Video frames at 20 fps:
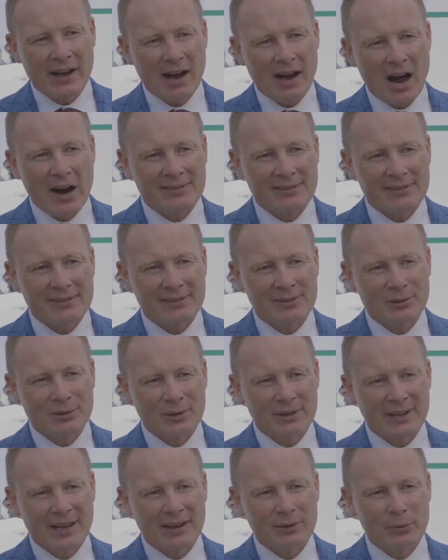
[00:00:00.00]
hearts.
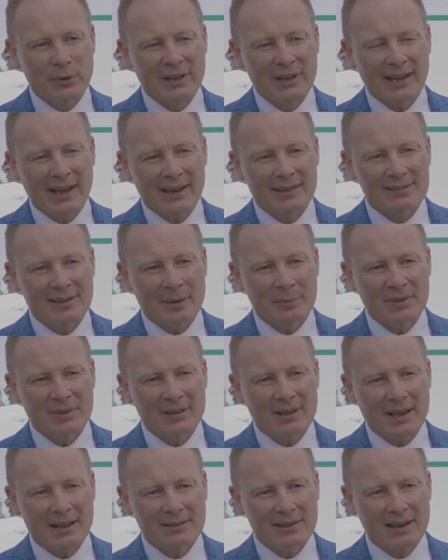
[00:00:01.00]
So they really accept
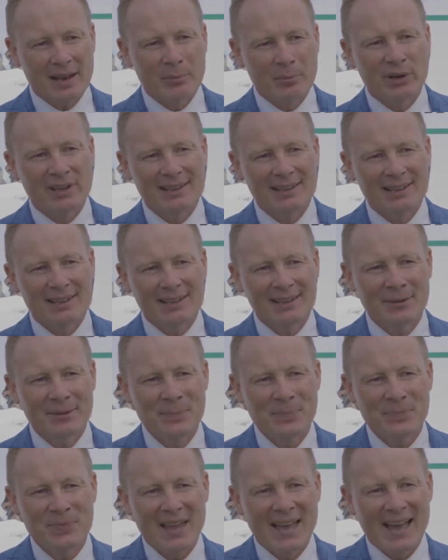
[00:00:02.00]
it as a Lamborghini,
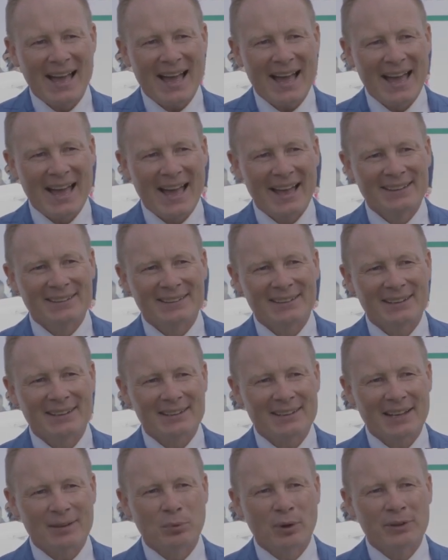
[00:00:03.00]
and uh,
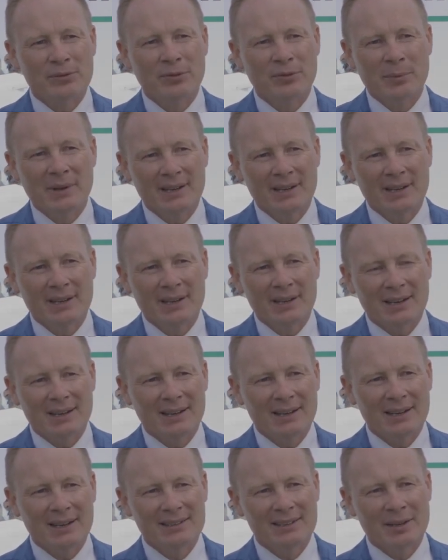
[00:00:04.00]
that was for me
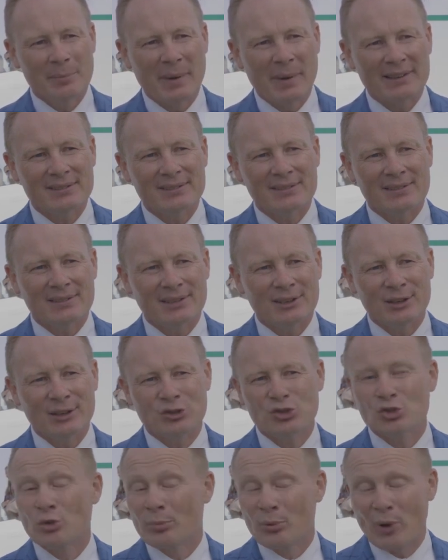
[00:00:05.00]
uh, the best uh,
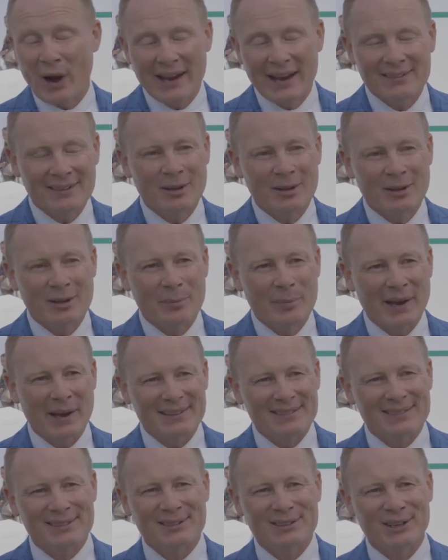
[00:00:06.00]
surprise and the
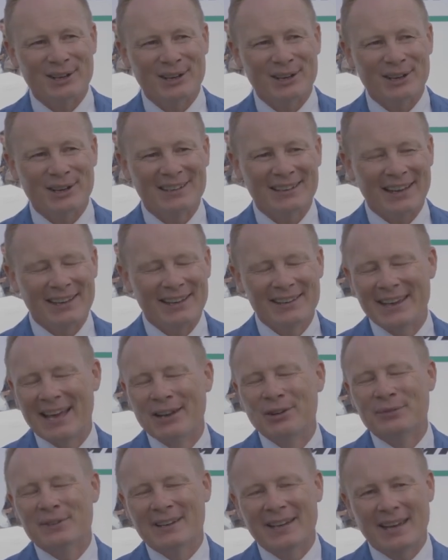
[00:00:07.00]
best, uh, in the
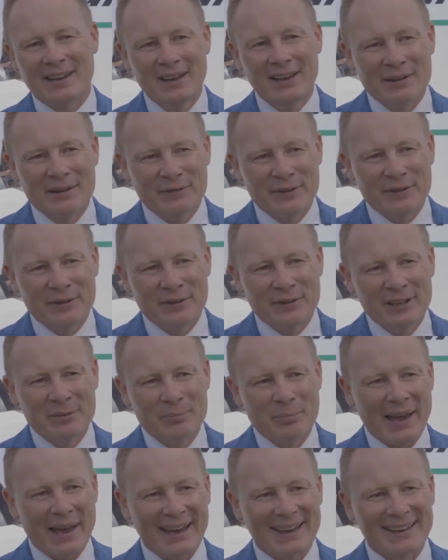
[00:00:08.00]
end of the day,
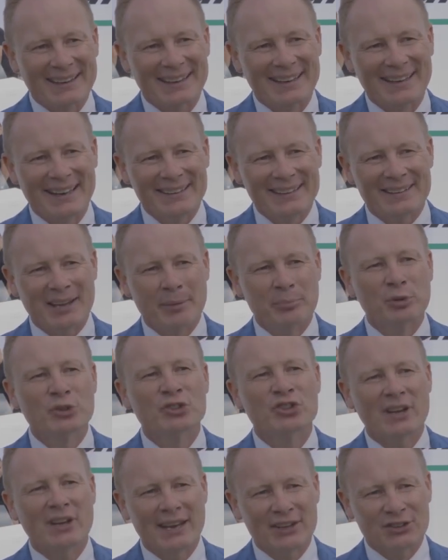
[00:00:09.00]
feedback and
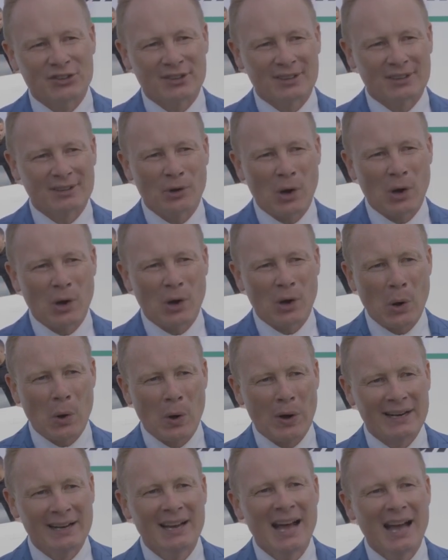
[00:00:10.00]
appreciation
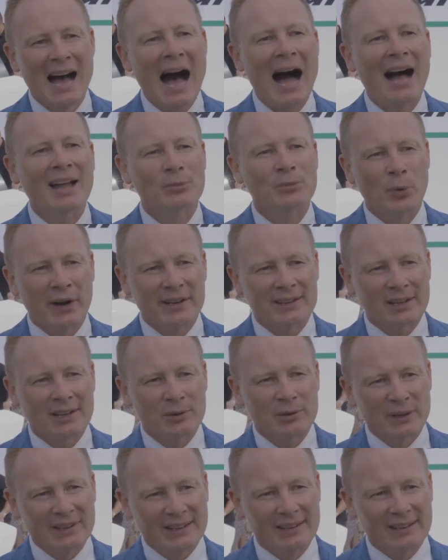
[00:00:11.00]
for our hard work
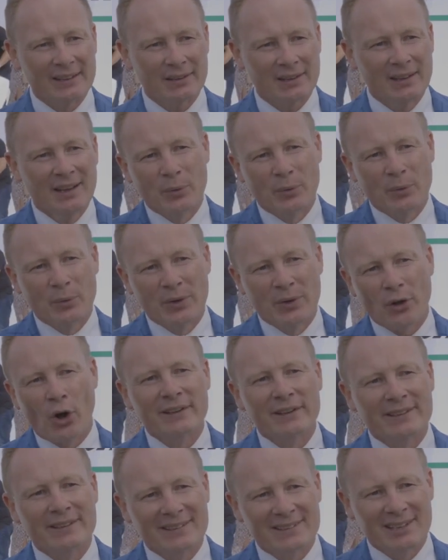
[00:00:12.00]
that we did with
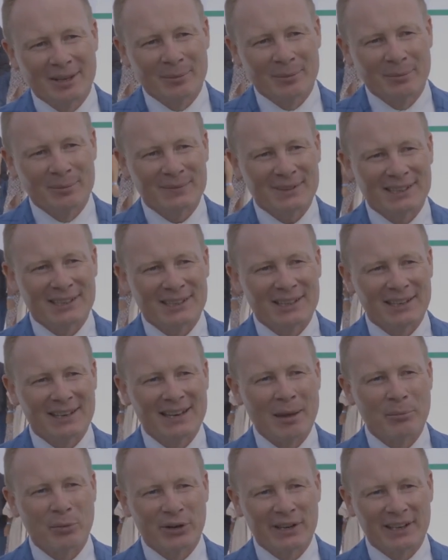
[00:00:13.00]
all the team uh,
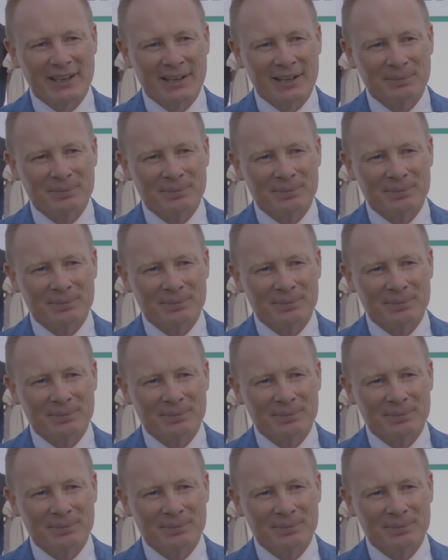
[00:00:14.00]
in Lamborghini.